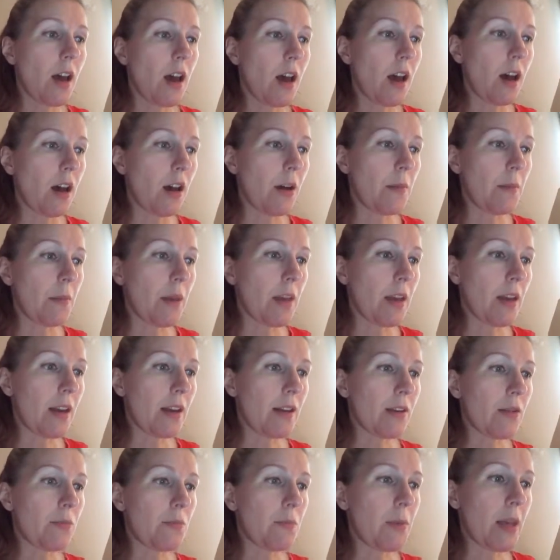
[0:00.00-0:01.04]

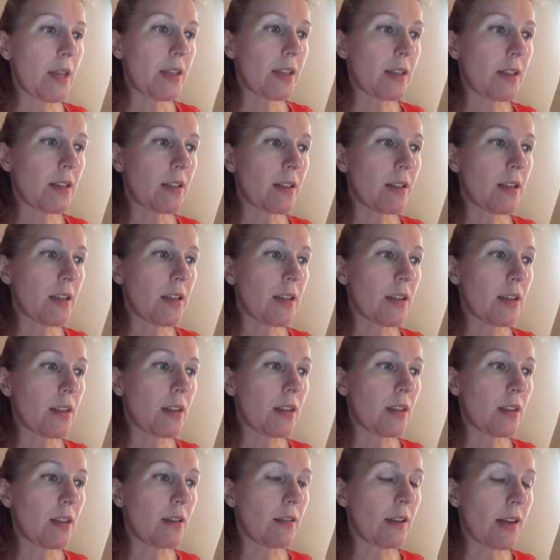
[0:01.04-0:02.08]
And basically,
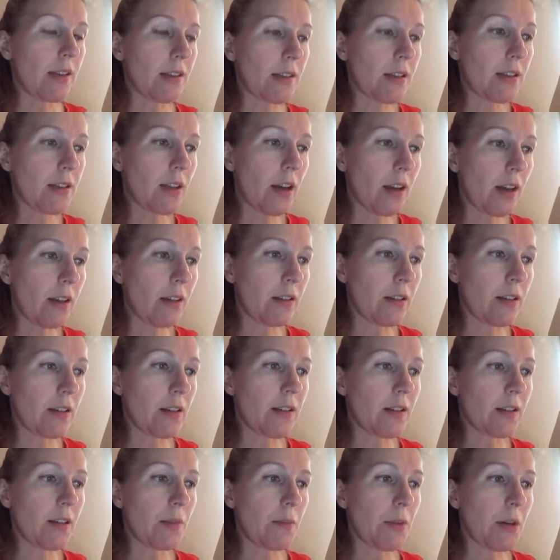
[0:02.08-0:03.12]
the lesson title
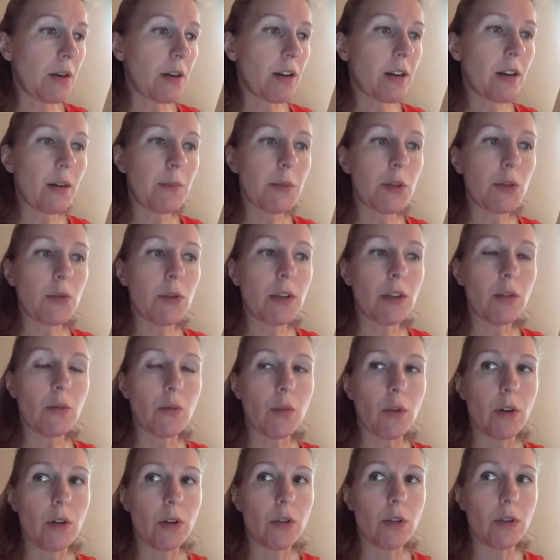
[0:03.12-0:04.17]
is America Between
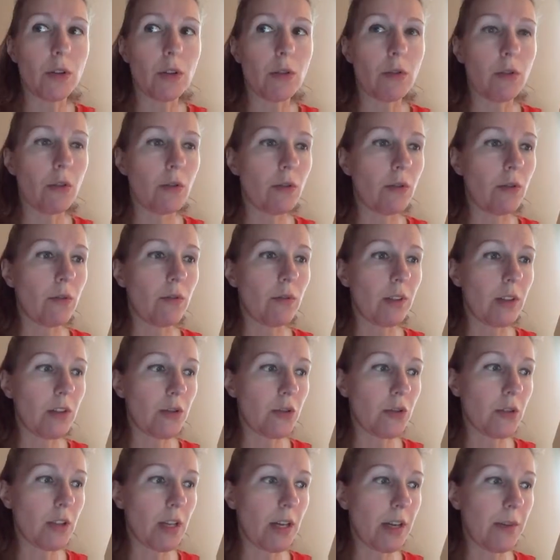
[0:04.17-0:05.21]
Wars, the Growth of
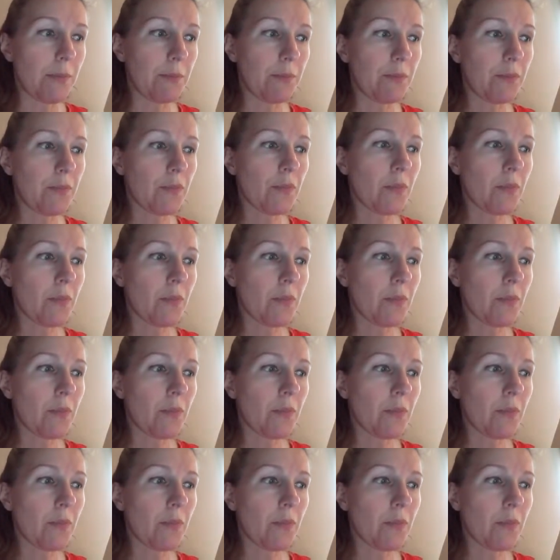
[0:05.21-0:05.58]
Leisure Time.